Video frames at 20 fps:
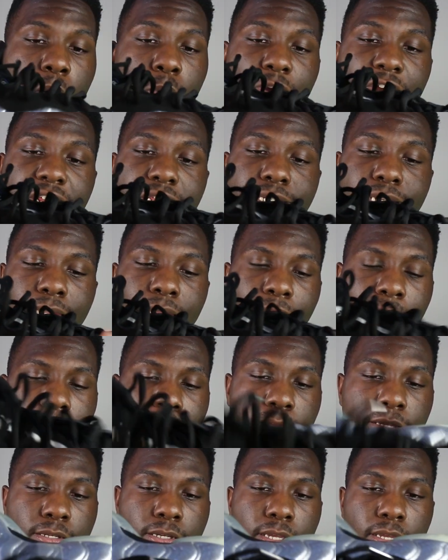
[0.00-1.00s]
I wear these a
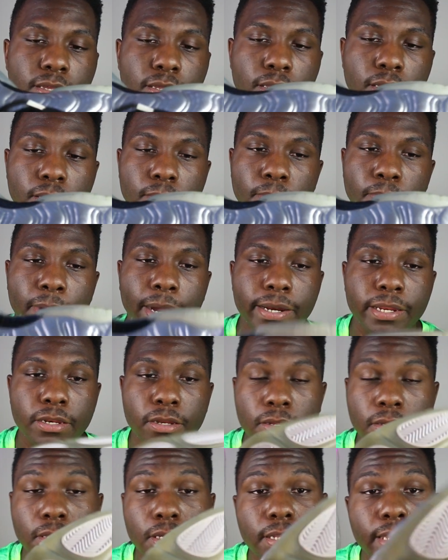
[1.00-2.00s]
lot. Probably
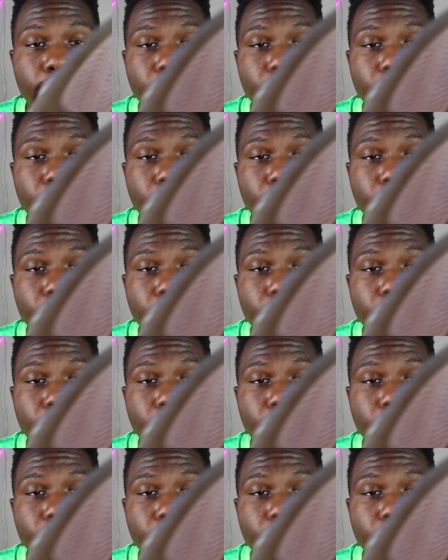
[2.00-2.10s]
don't look